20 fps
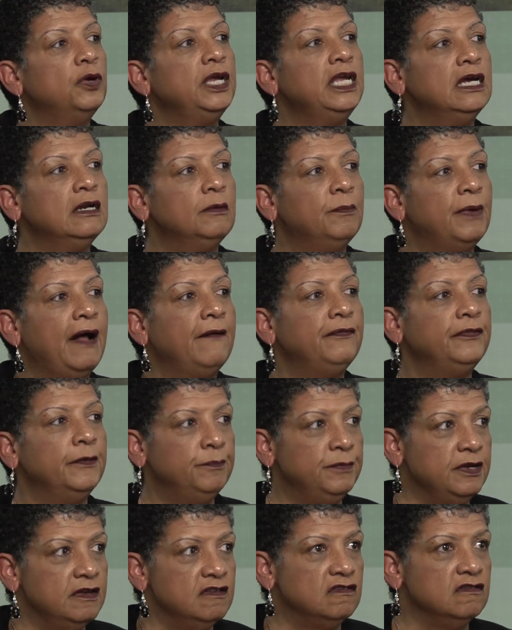we get about
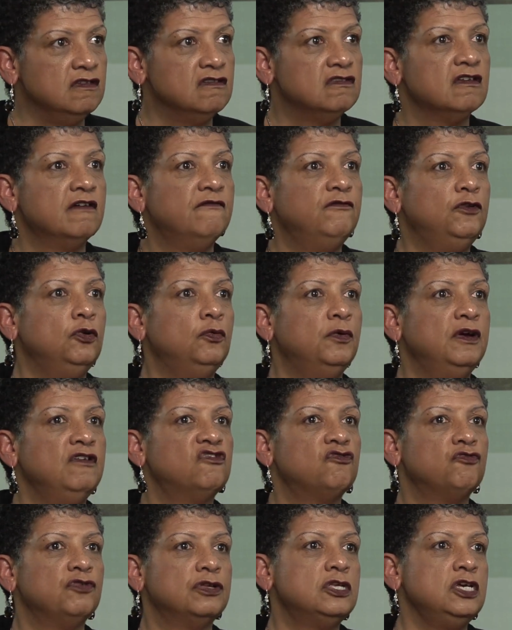the business of doing
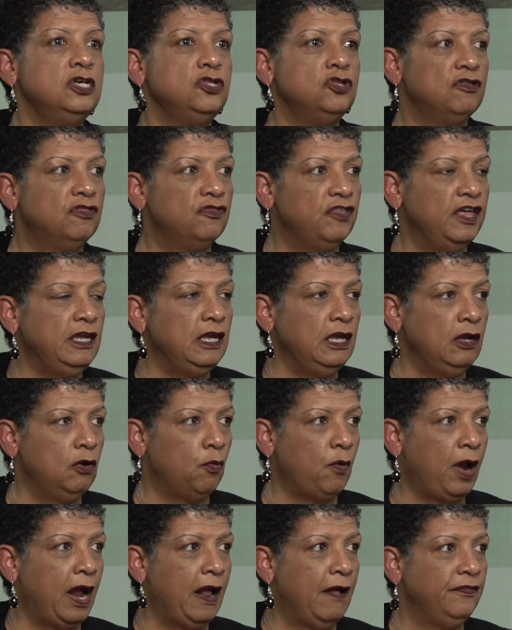strategic thinking
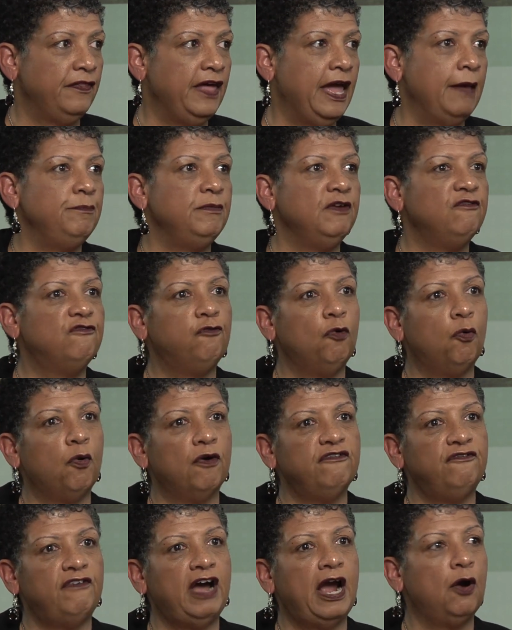around that
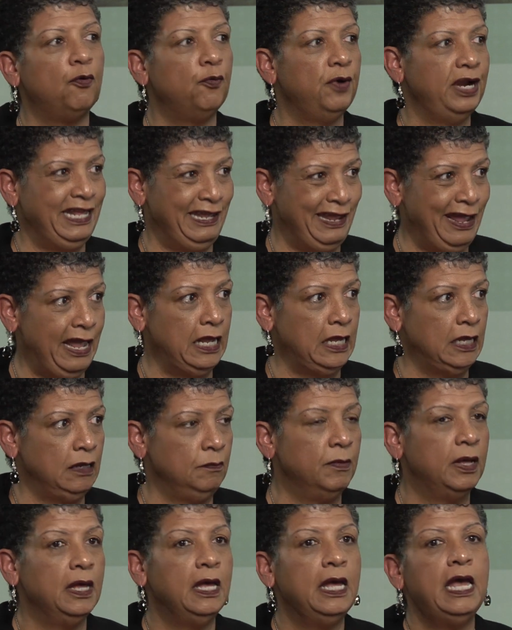before fire-ready
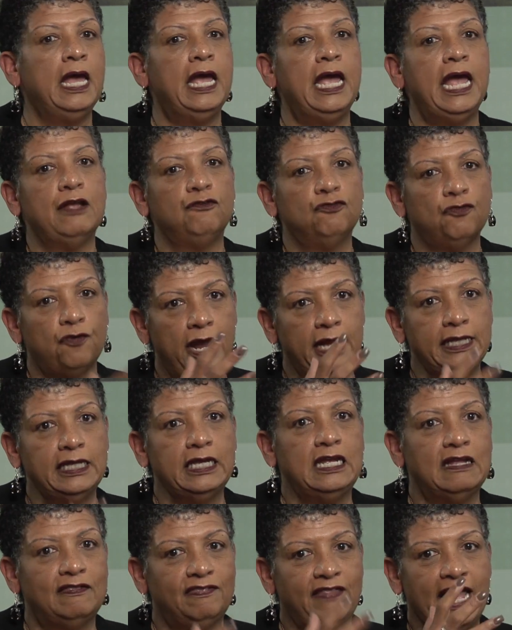aim and trying
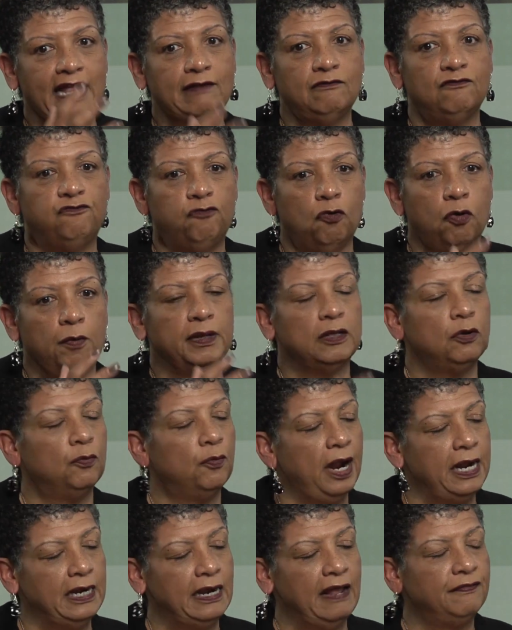to get that formula
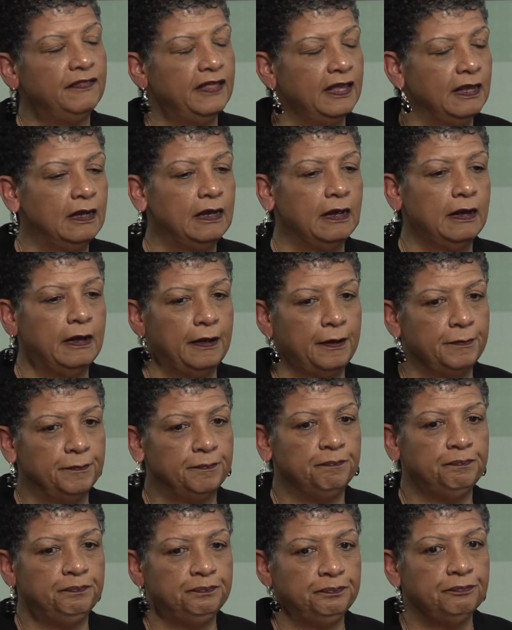right, I think
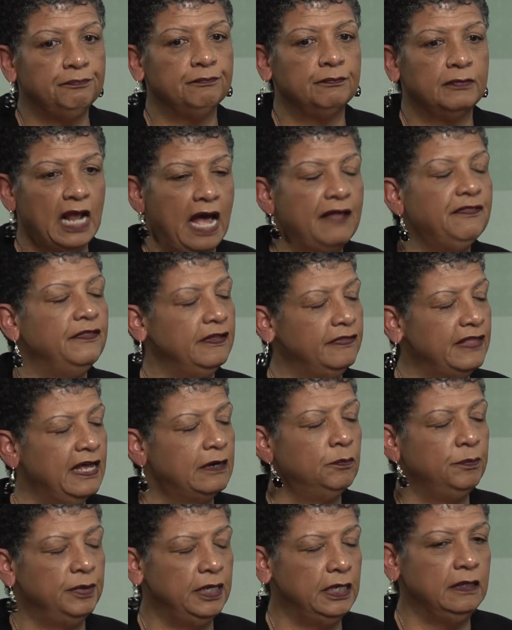I think
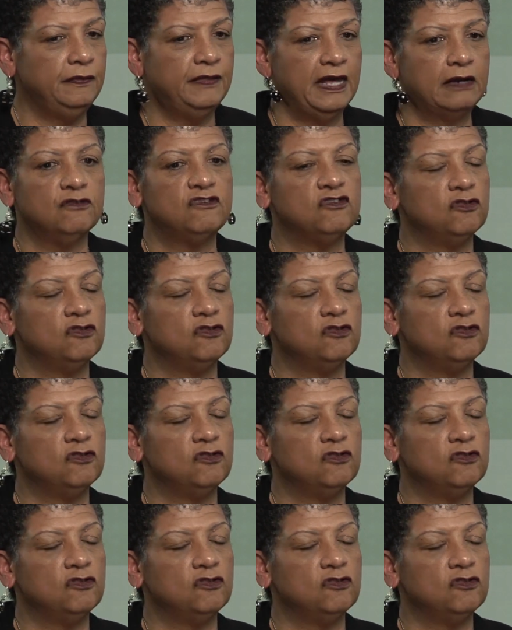that'll